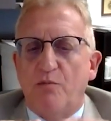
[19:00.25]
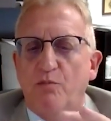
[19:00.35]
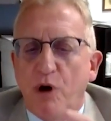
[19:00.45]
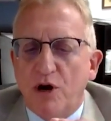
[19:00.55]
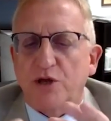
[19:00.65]

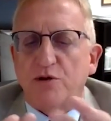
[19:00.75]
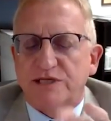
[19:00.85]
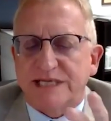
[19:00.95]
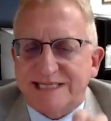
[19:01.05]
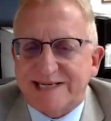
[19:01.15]

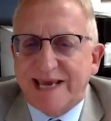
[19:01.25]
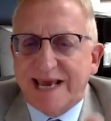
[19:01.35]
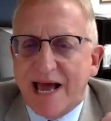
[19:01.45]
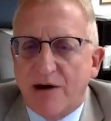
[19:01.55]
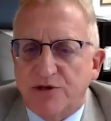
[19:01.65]
molecules that
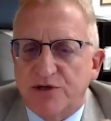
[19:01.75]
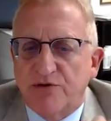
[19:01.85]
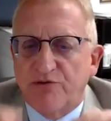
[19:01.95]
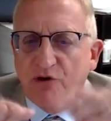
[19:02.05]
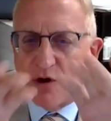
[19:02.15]
stick out
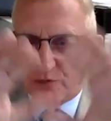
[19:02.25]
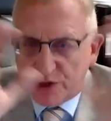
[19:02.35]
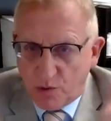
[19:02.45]
from